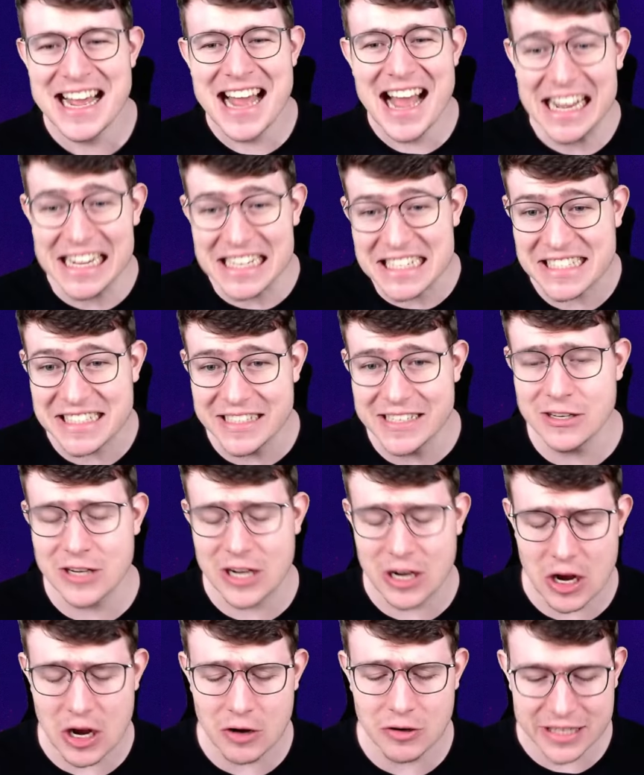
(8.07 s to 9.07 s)
I still
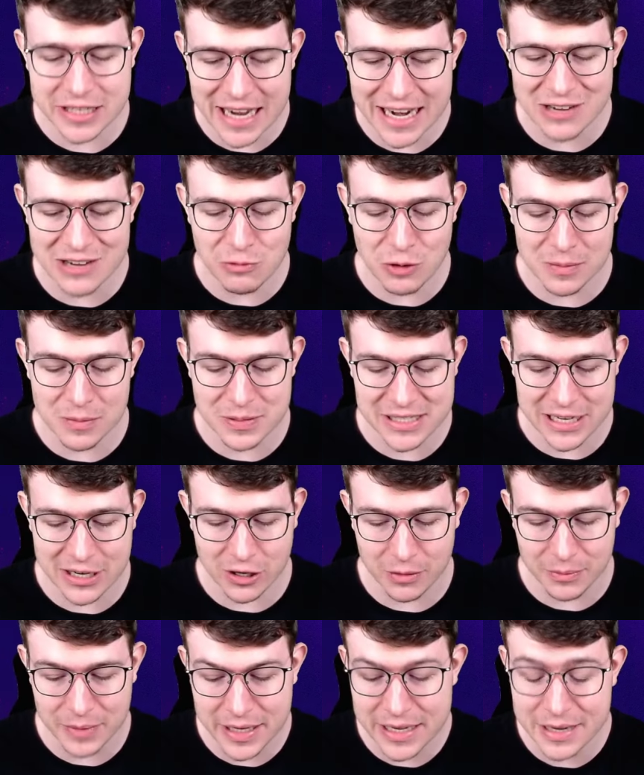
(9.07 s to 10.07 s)
don't get it 100%
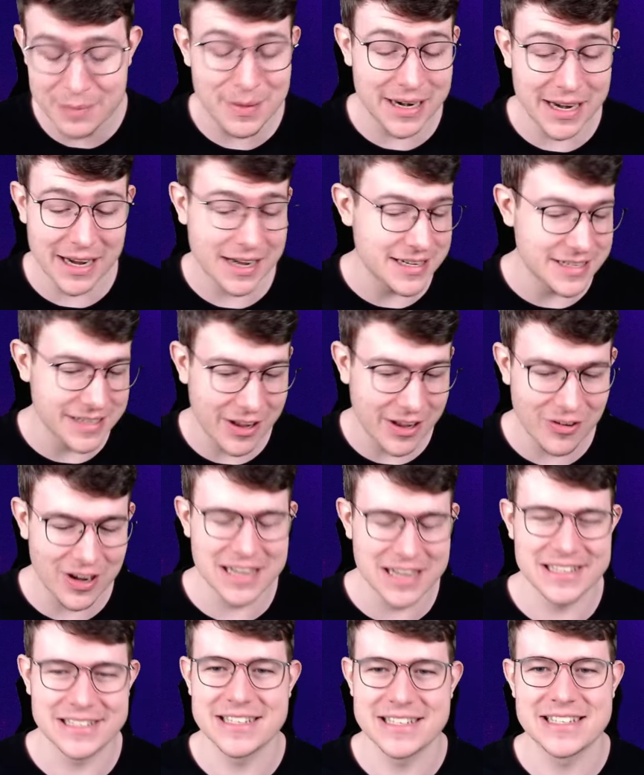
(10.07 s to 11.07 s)
completely, but I can tell you
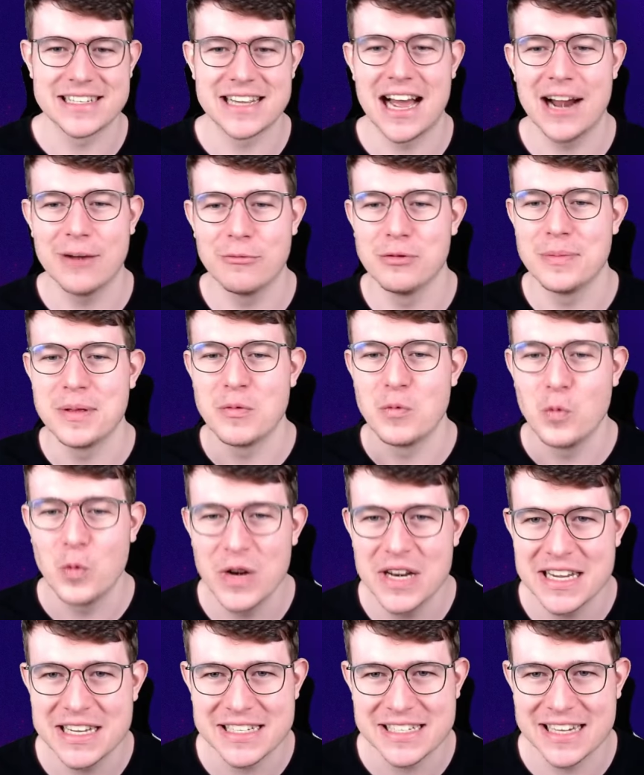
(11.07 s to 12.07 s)
guys, this card will be
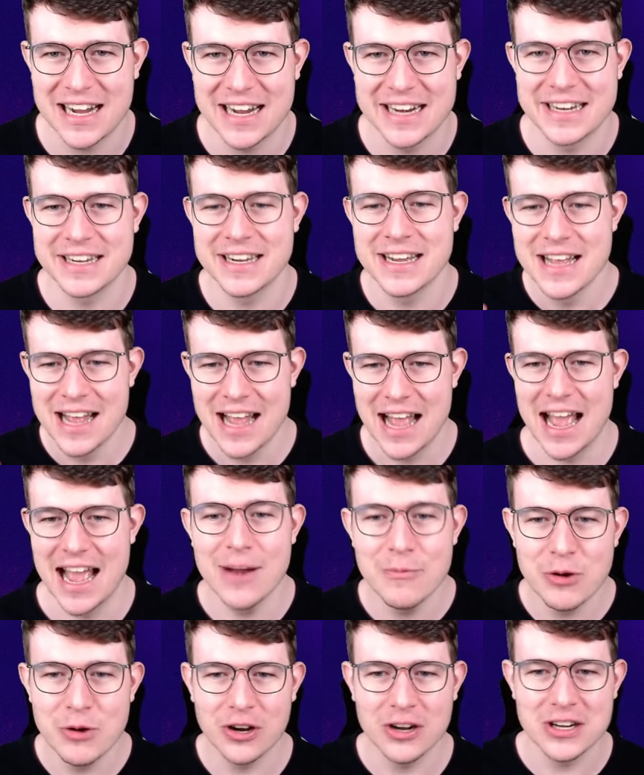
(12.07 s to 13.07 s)
really exciting. And
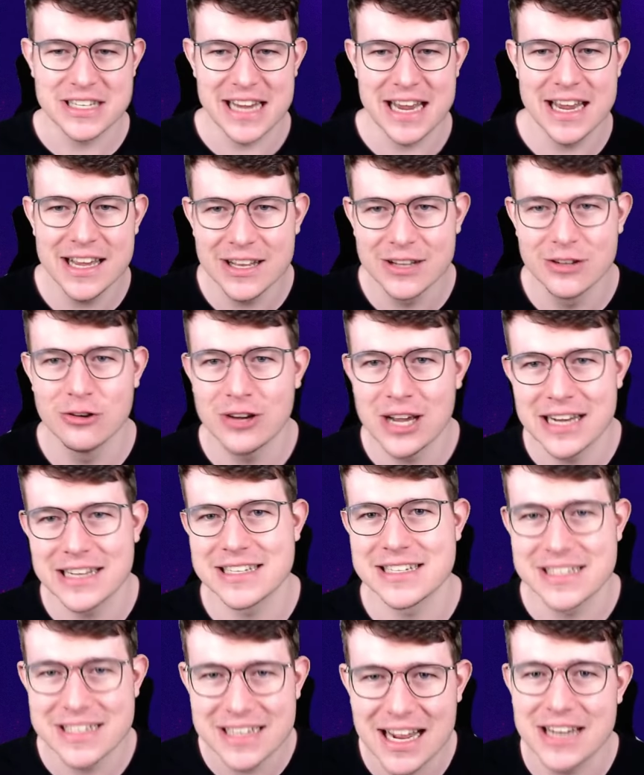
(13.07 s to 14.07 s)
we're going to take a look at
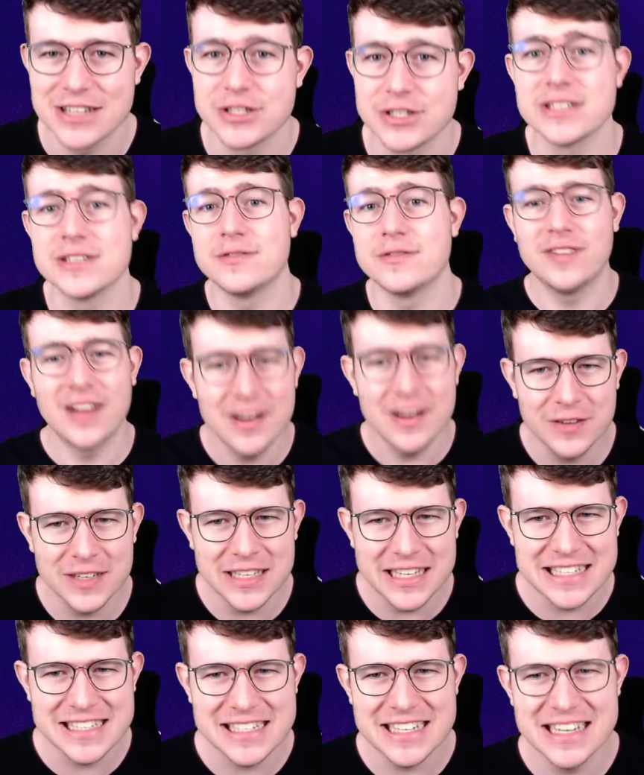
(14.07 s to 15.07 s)
this card. So it's a 5
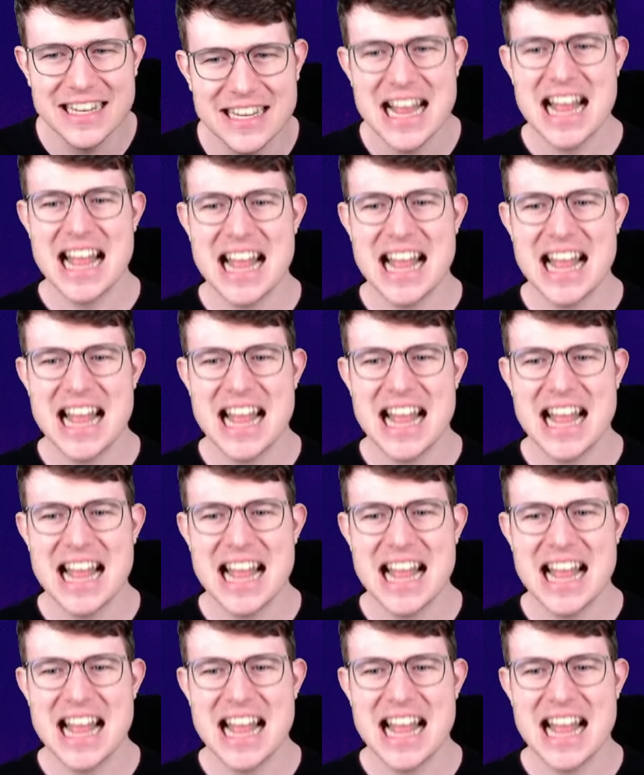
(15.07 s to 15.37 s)
elixir,